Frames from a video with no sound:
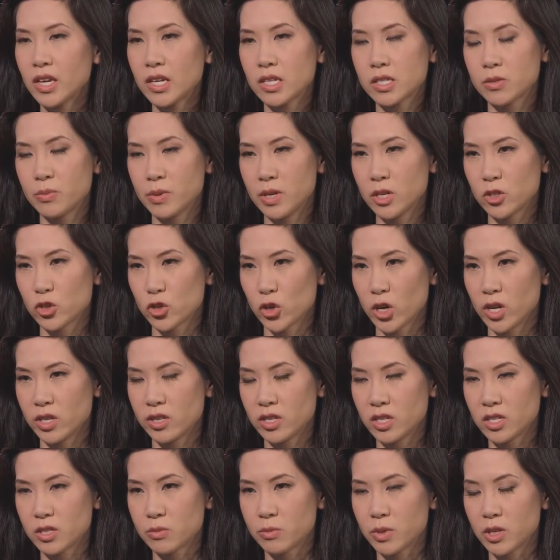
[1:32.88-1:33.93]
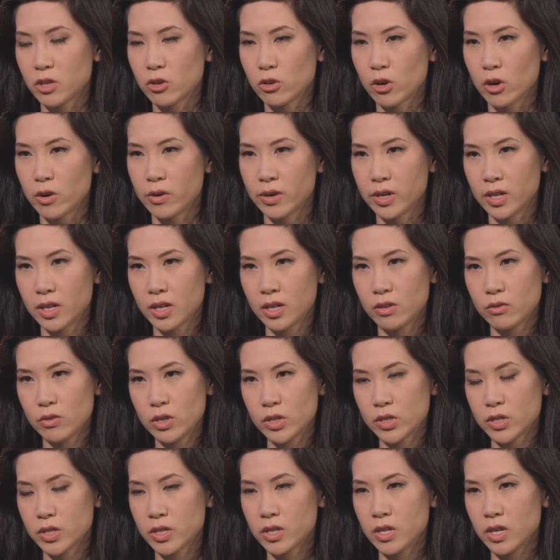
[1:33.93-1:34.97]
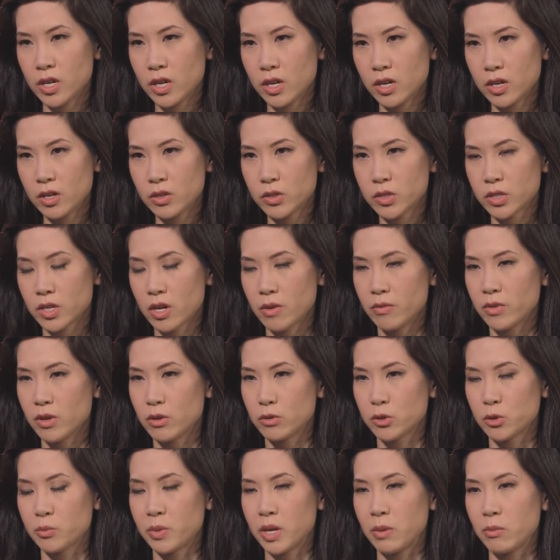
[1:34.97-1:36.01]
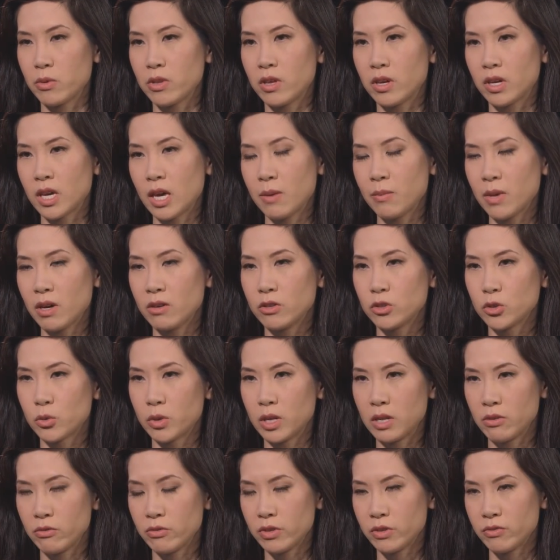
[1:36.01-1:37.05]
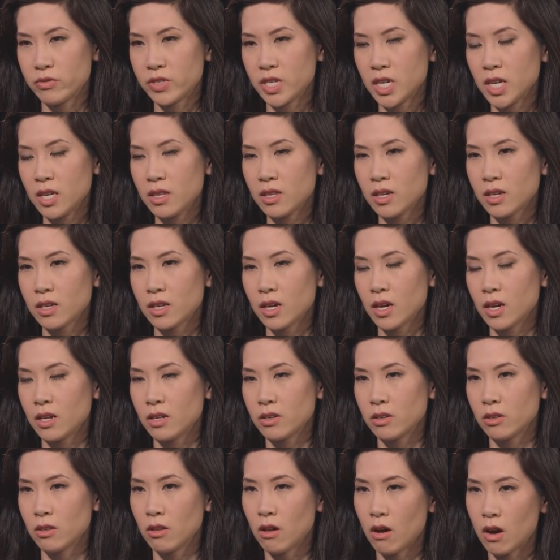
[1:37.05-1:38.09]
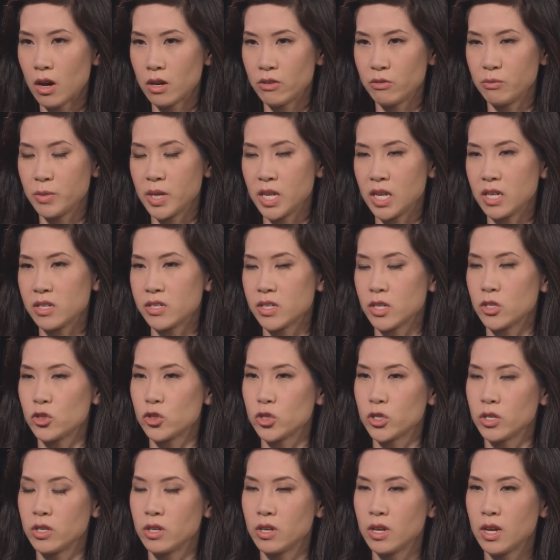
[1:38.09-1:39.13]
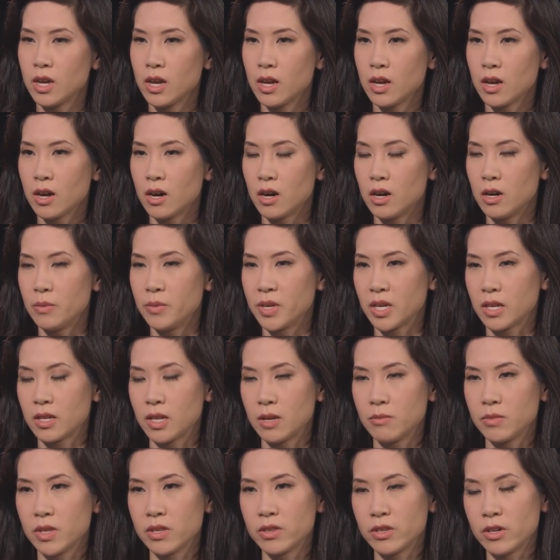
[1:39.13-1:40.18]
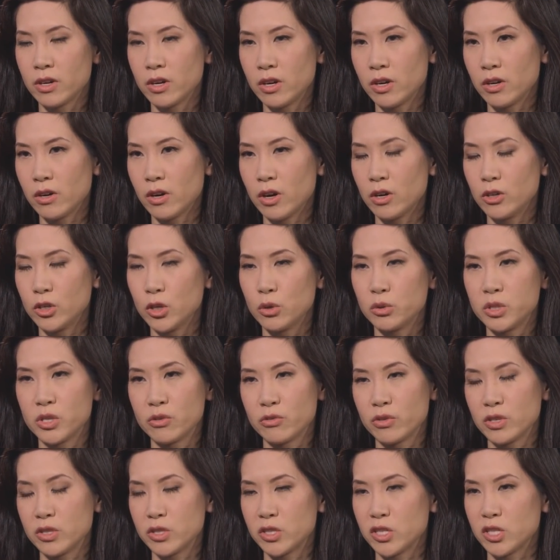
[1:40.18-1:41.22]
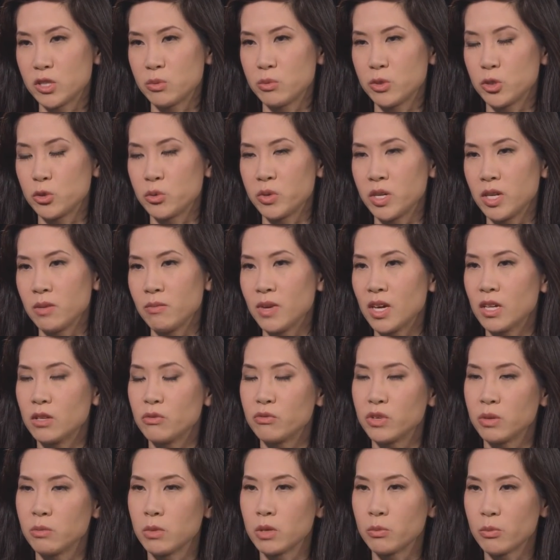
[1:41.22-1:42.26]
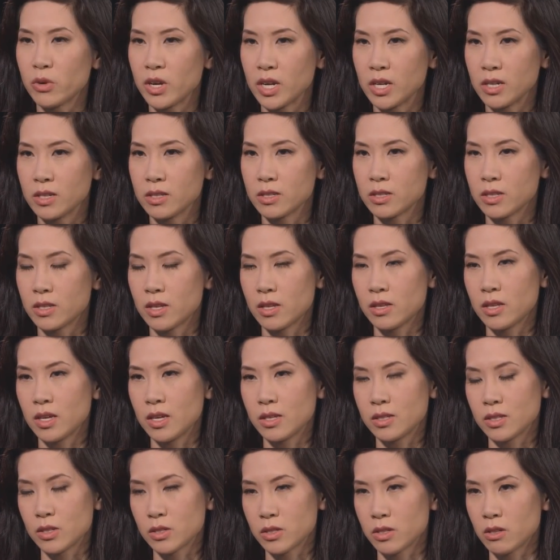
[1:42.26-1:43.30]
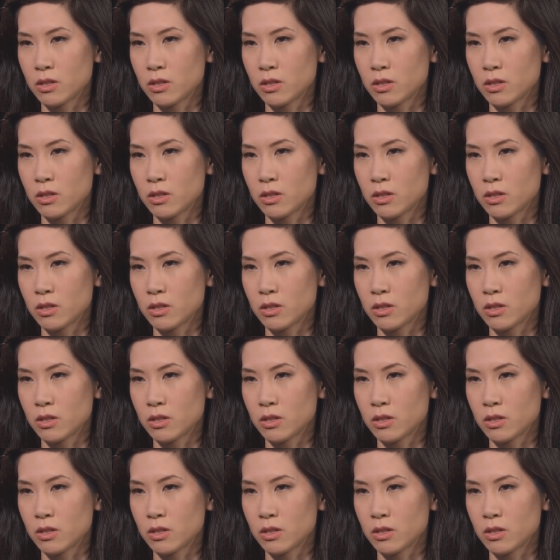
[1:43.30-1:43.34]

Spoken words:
it's been a trend that's been growing in recent years. There was a paper that came out in 2015 that gained a lot of media attention. It claimed that there are no differences between male and female brains and that they exist